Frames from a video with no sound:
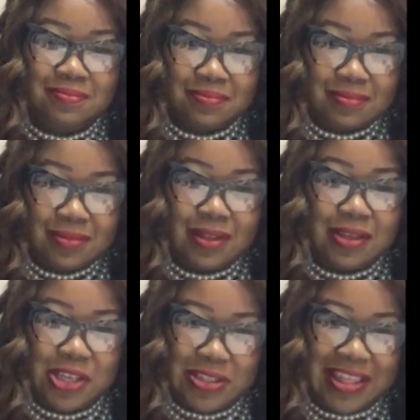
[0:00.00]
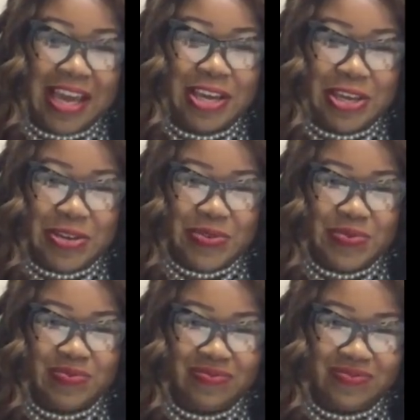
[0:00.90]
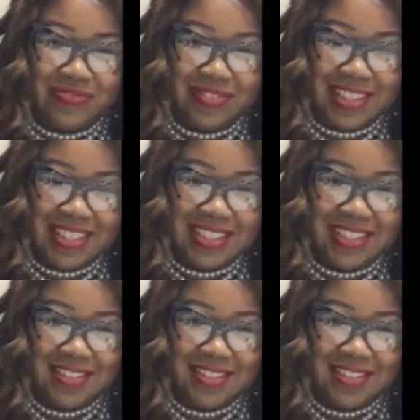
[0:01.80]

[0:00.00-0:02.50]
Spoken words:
Thank you so much, Shri. We appreciate you.